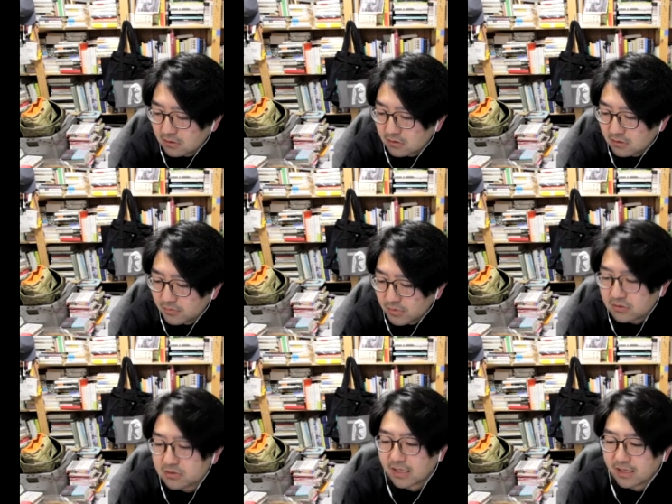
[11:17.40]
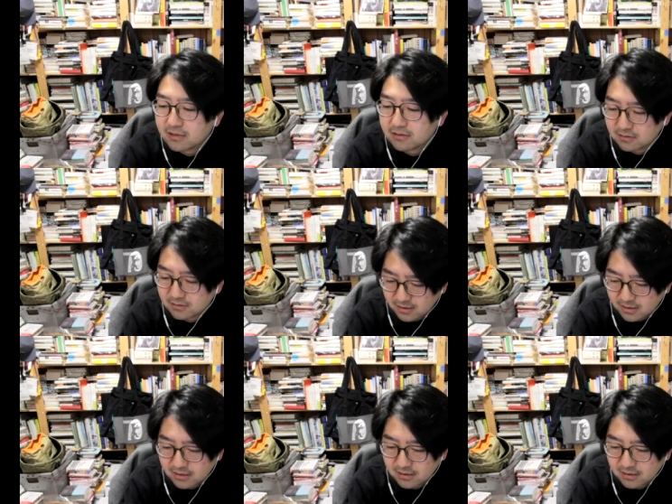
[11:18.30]
because I
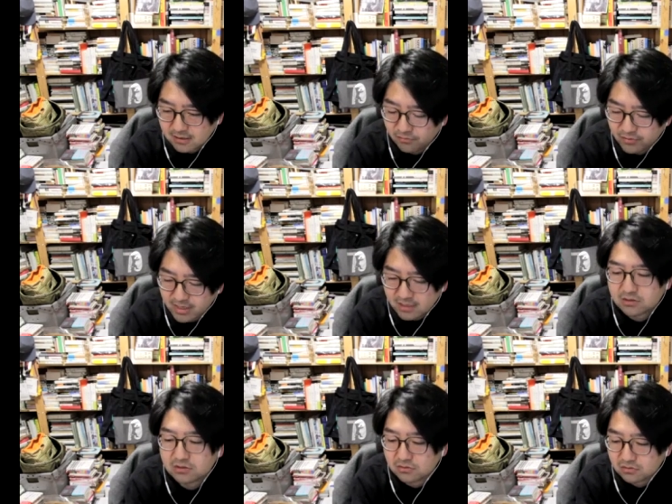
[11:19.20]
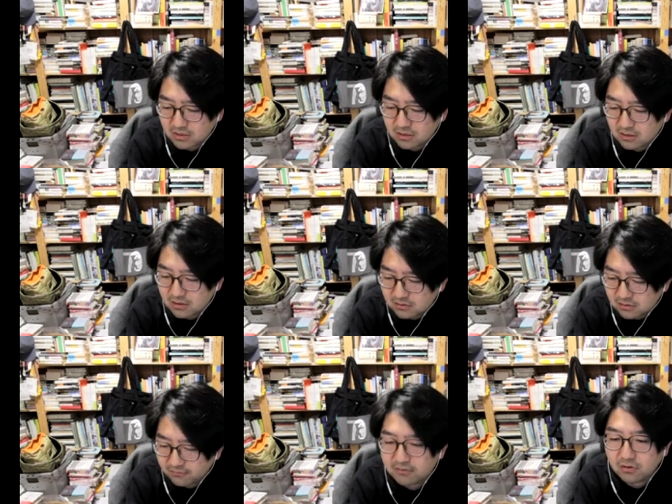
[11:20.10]
react to the
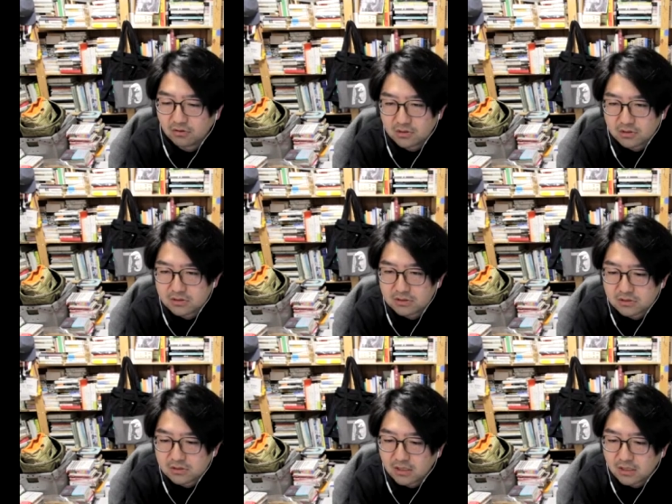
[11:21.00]
different audience,